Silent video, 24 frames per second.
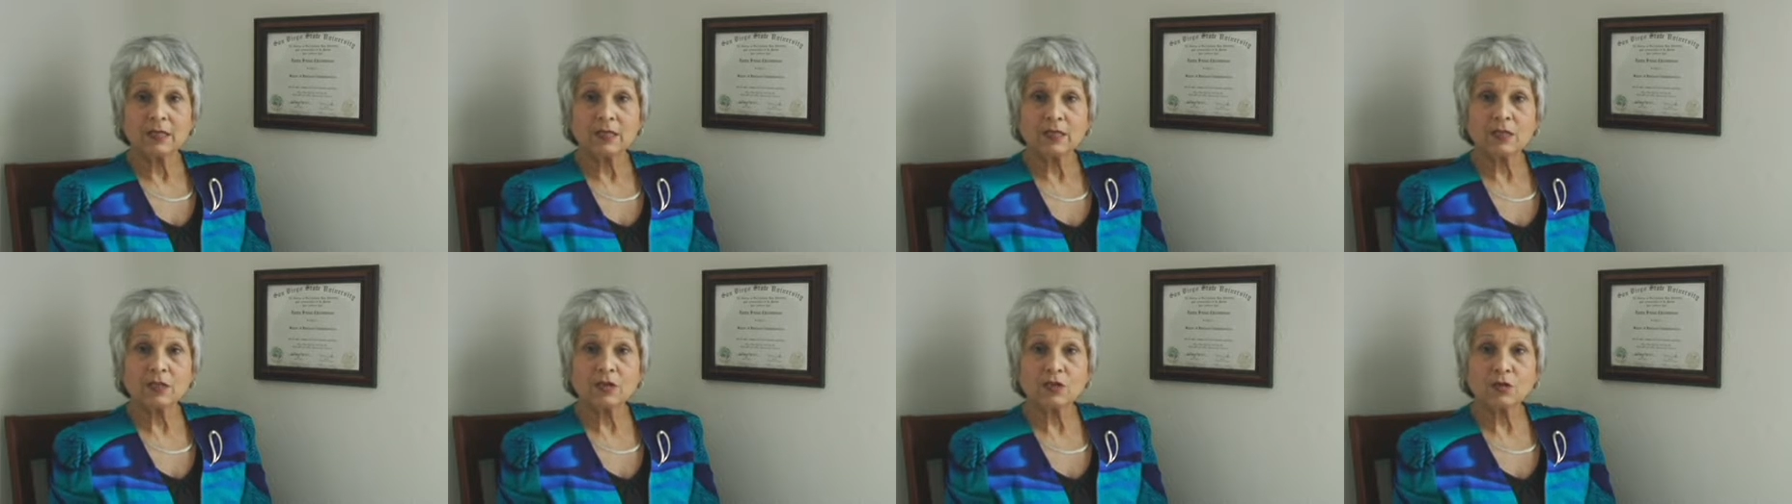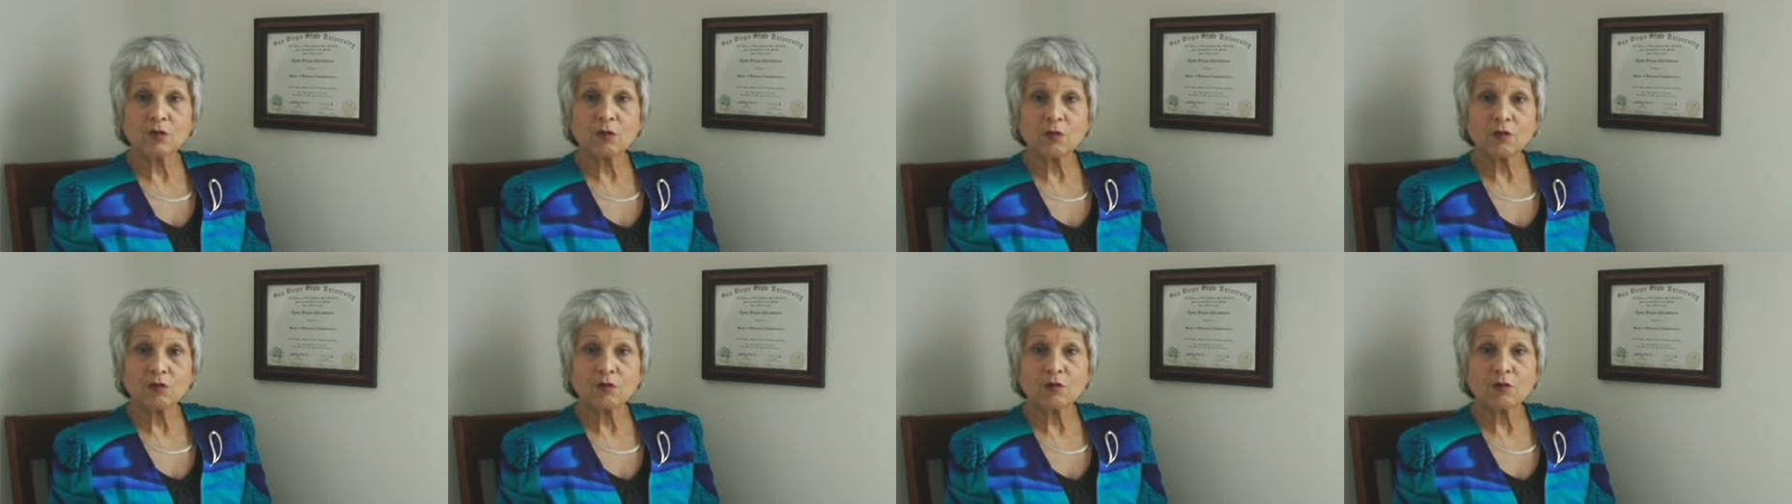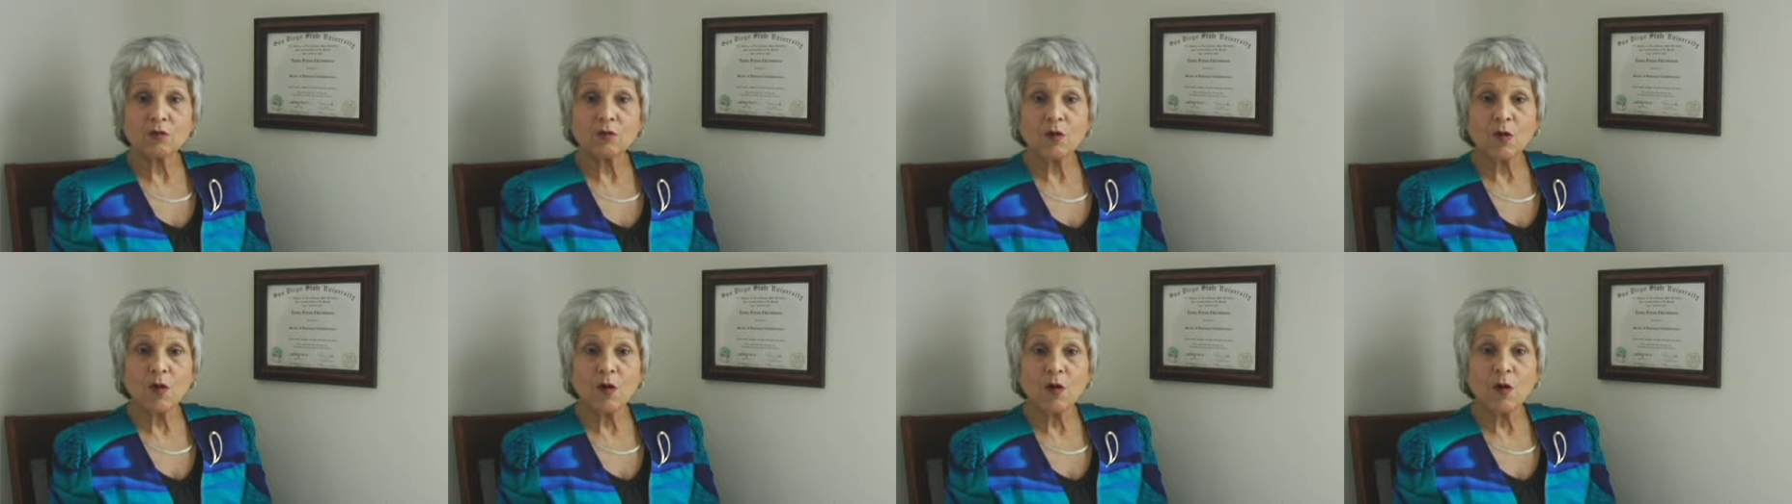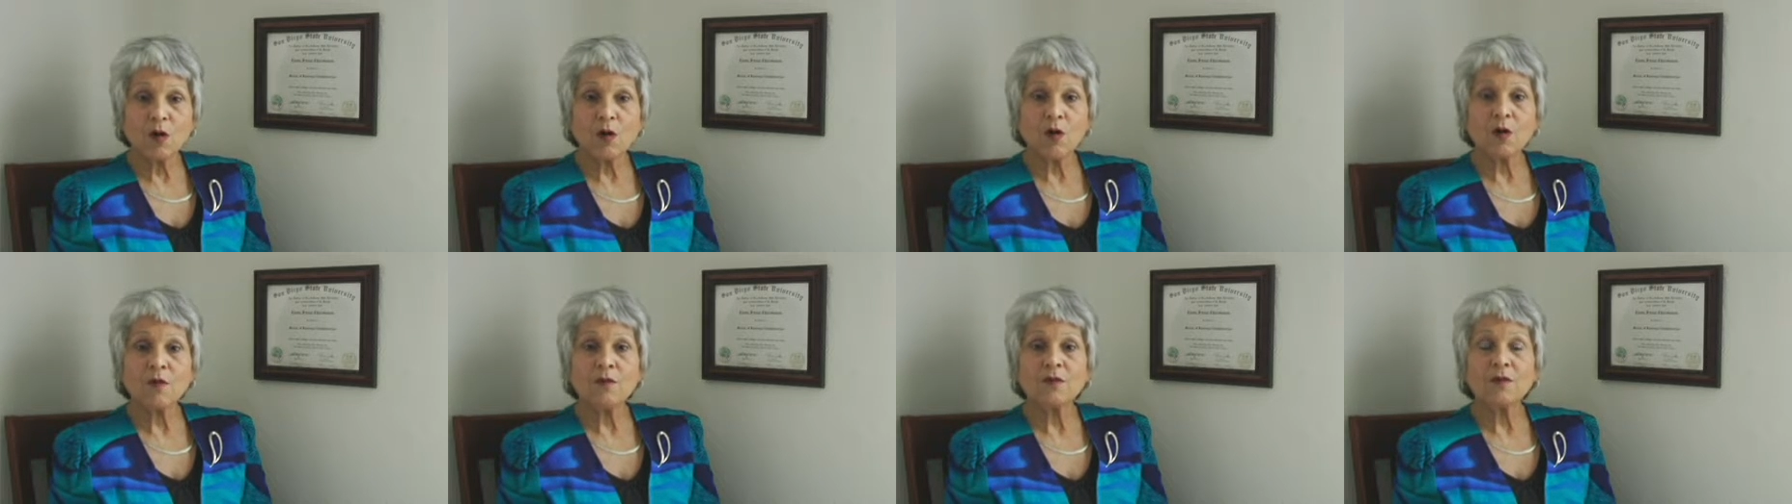to sort through
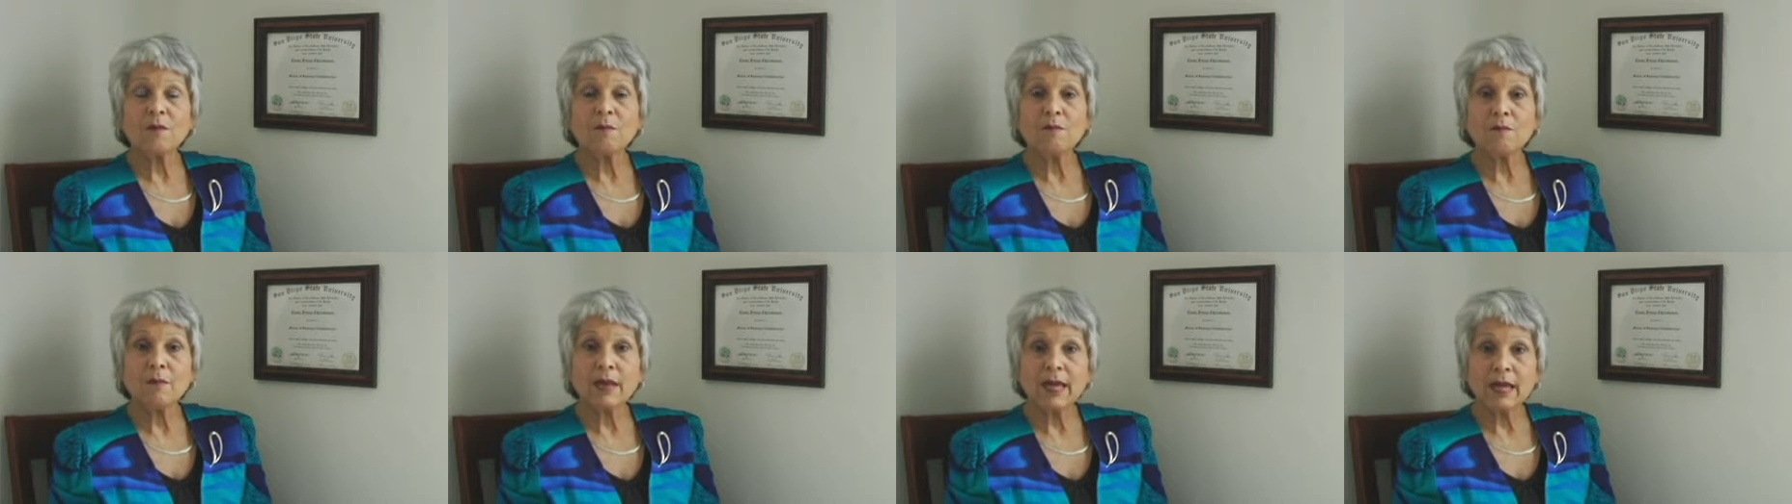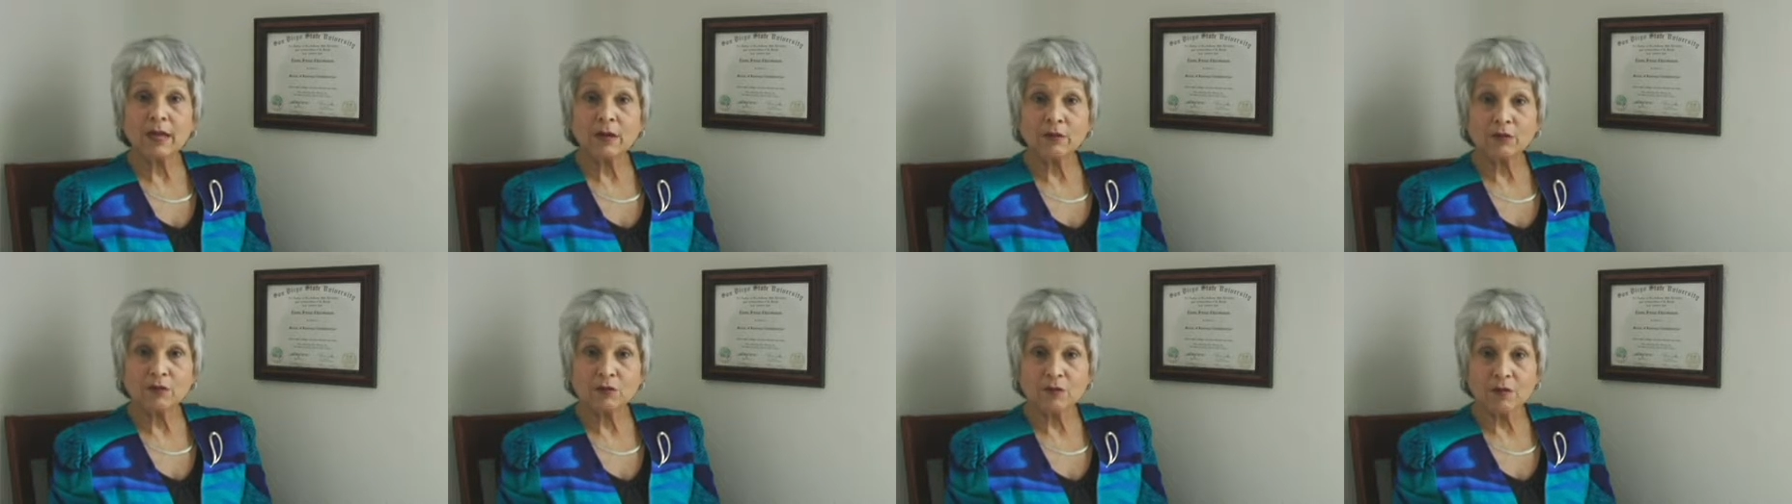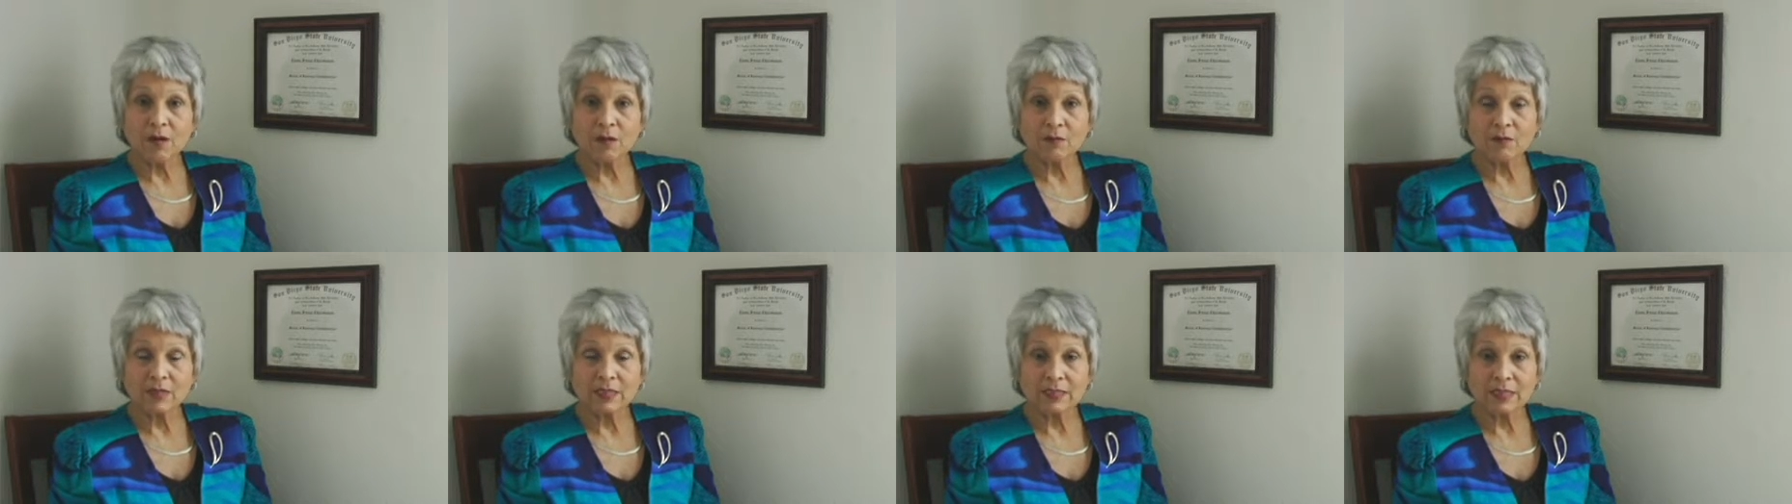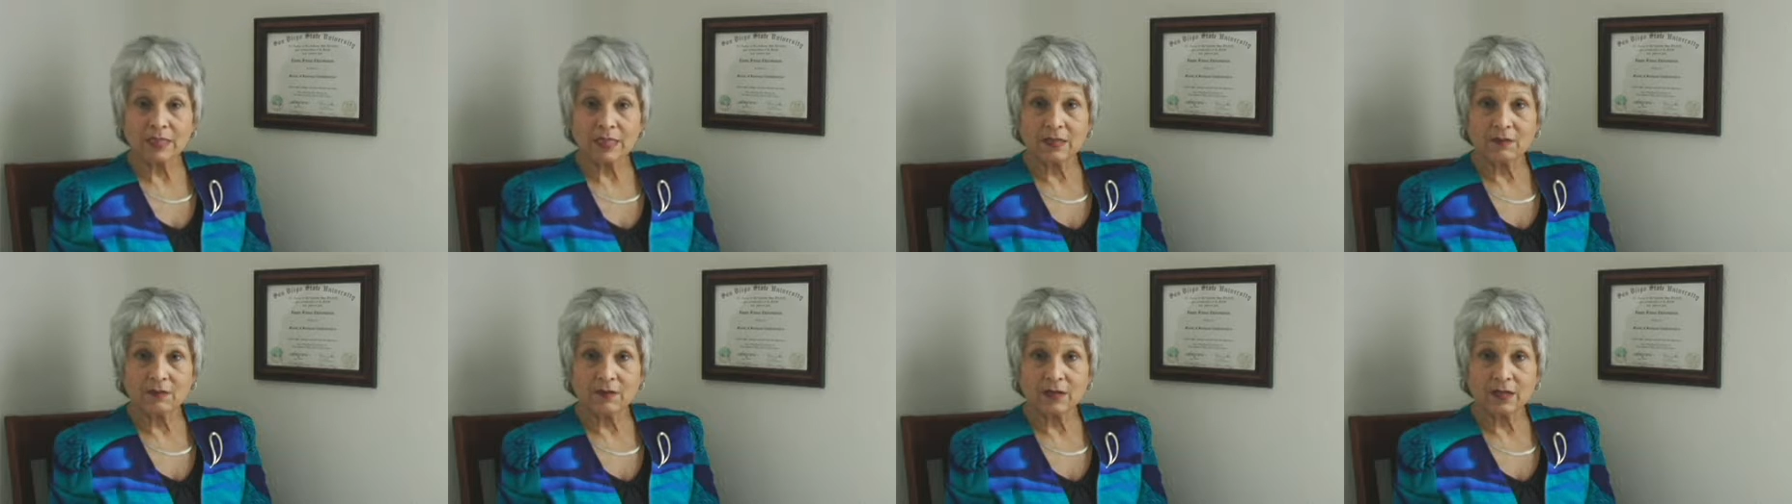all the mail you are
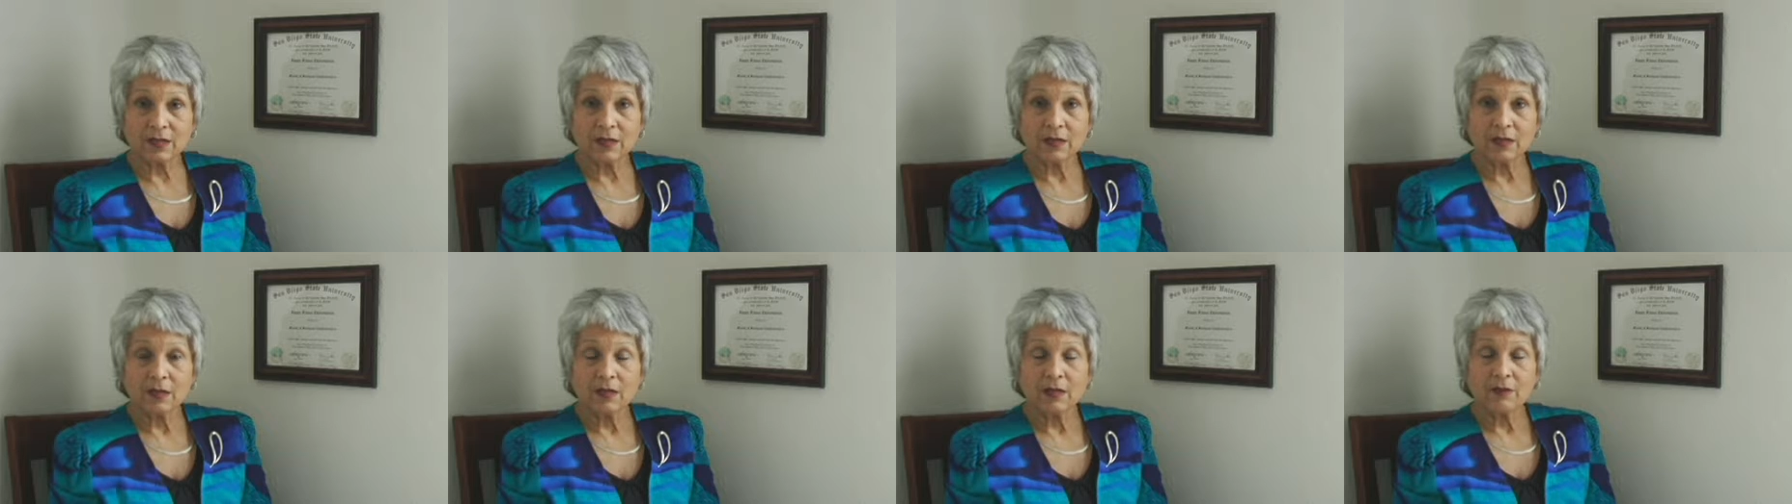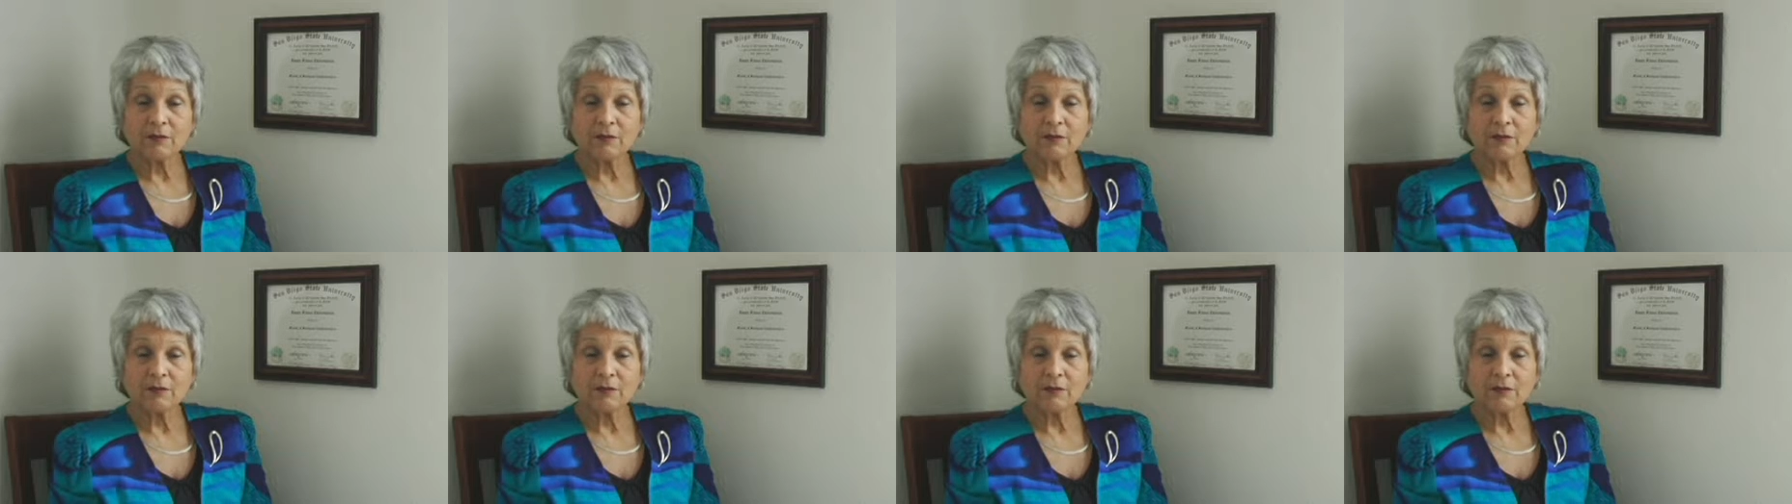receiving